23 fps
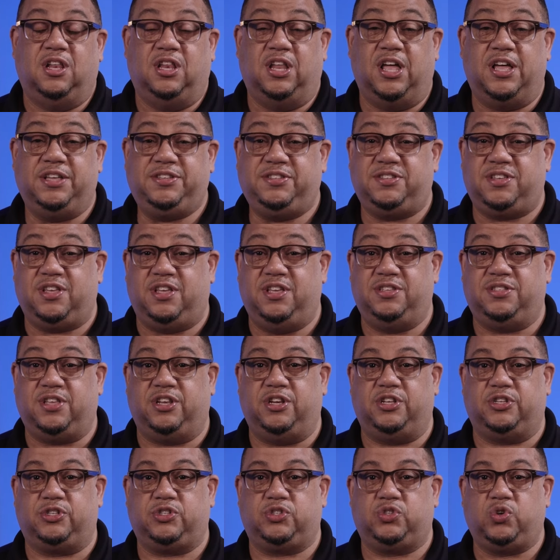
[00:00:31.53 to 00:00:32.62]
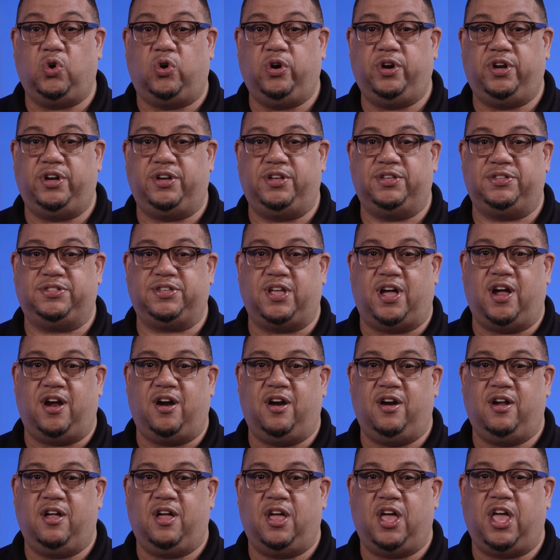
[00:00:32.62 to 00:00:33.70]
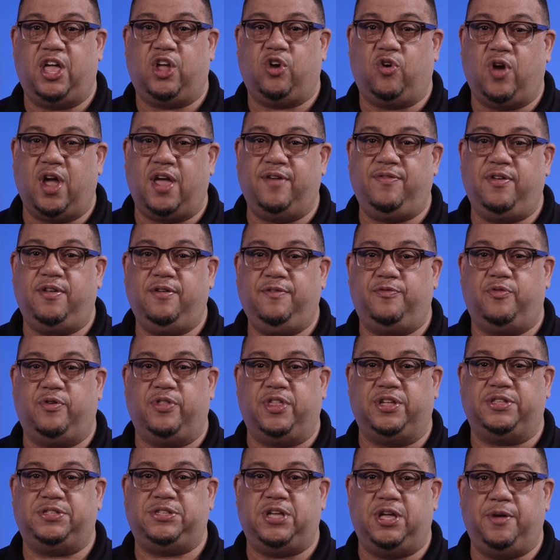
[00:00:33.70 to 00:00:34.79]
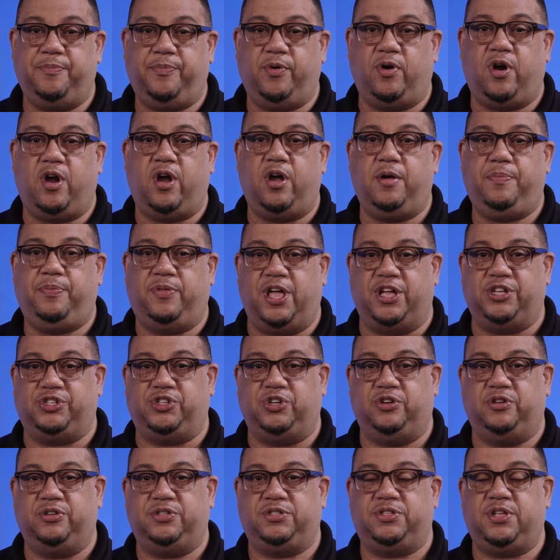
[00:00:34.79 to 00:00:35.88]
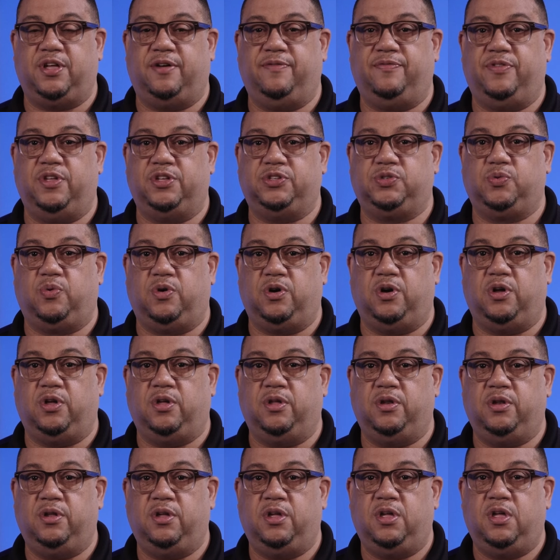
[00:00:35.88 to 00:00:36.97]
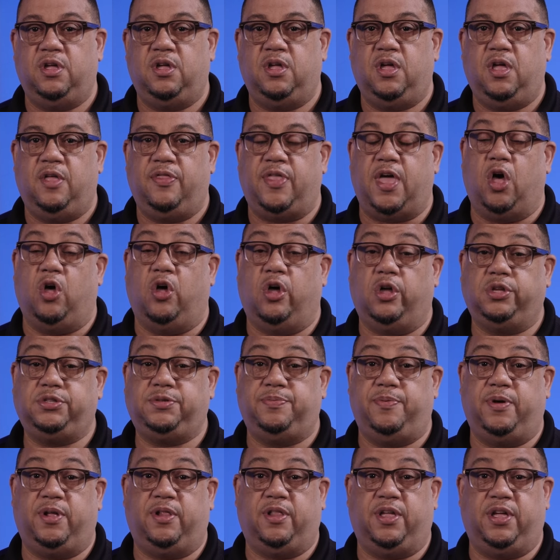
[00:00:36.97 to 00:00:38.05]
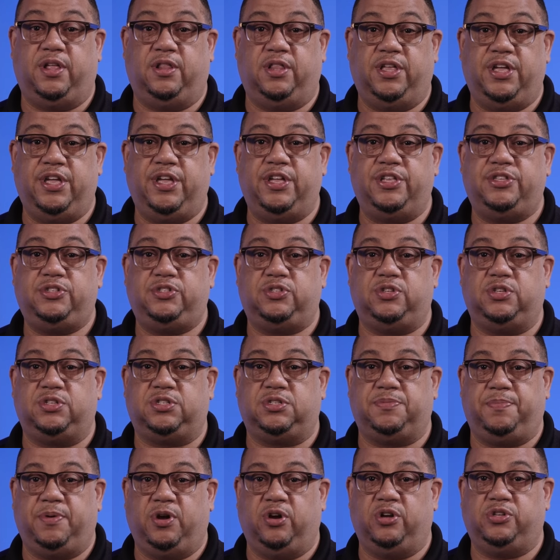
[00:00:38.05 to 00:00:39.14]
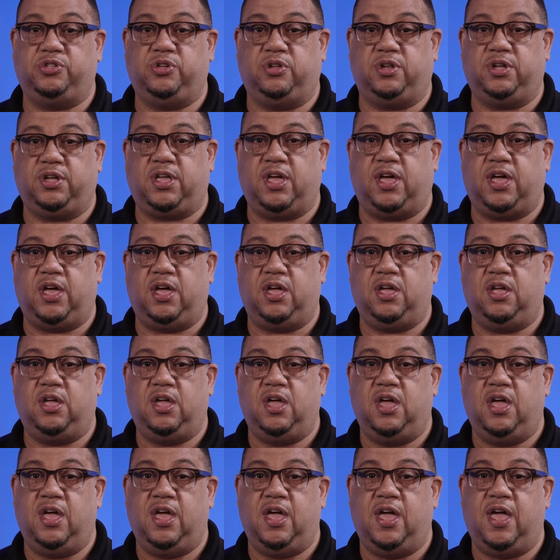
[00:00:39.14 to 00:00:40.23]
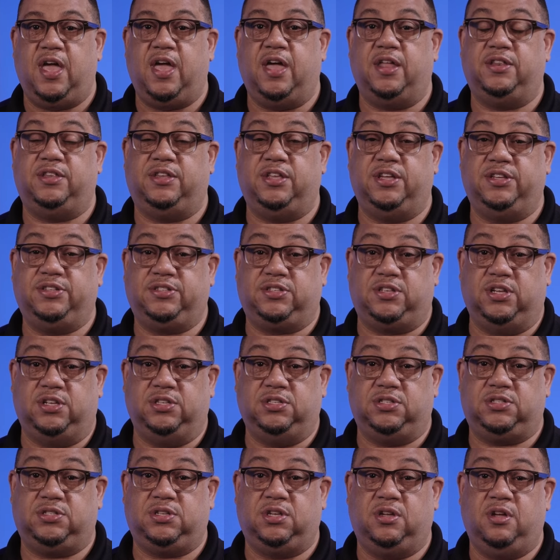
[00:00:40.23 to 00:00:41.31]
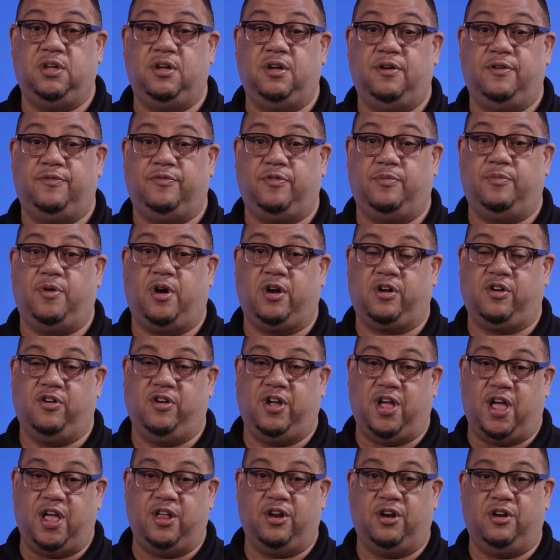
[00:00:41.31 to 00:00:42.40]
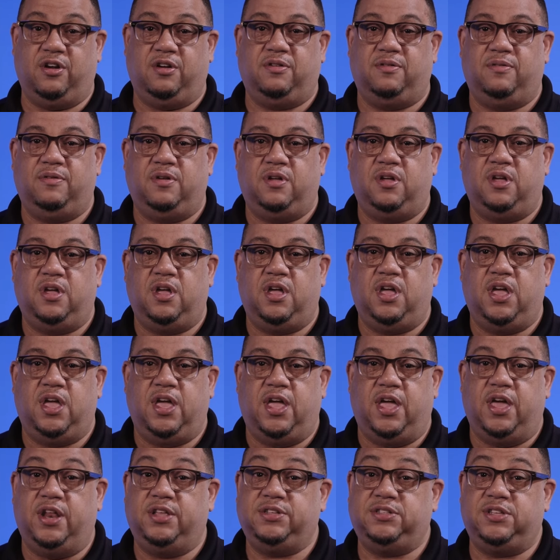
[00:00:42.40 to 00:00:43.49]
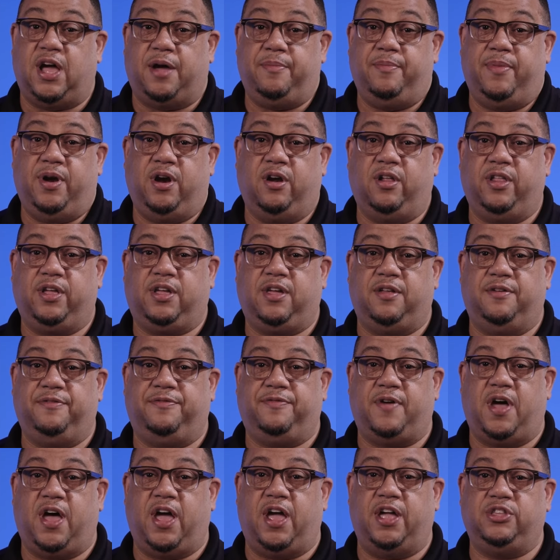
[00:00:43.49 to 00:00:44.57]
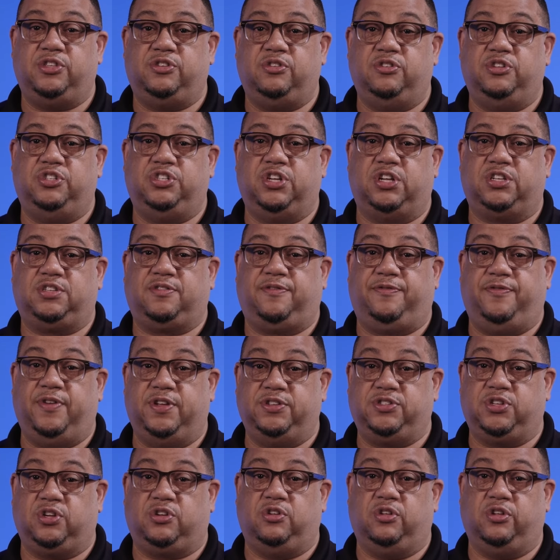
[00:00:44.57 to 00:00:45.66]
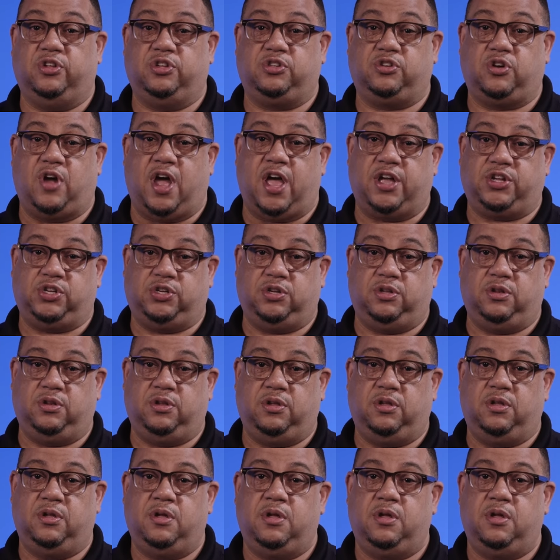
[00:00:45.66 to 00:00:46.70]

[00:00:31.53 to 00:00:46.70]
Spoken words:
Lust is a distorted desire, a craving for the temporary pleasures of this world that ultimately leads to spiritual decay and distance from our Creator. It is not merely confined to just physical attraction,